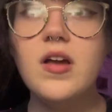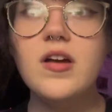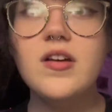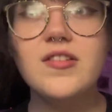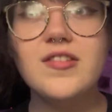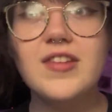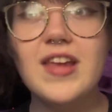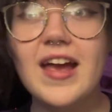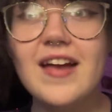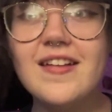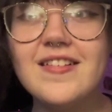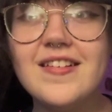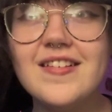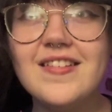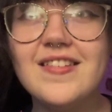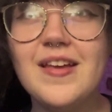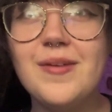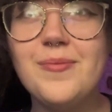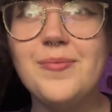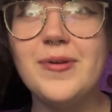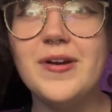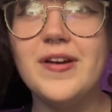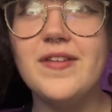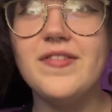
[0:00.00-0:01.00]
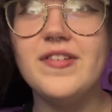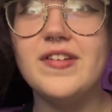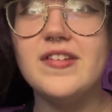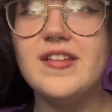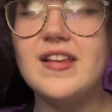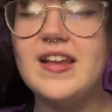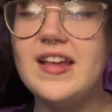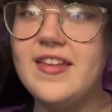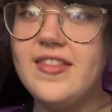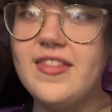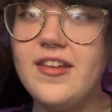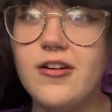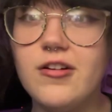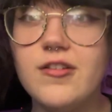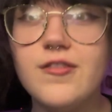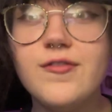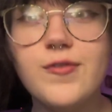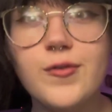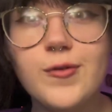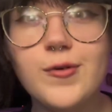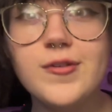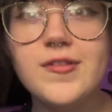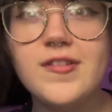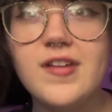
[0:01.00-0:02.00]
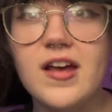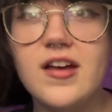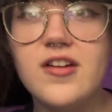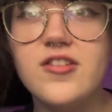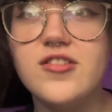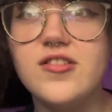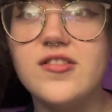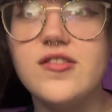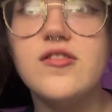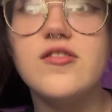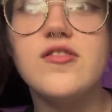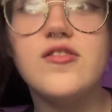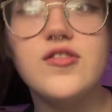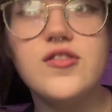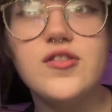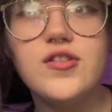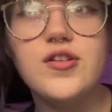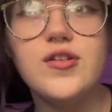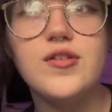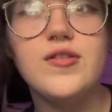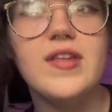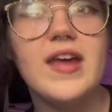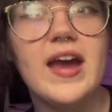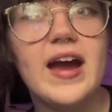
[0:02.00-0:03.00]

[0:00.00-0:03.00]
So as I said previously, there are 4 sections to the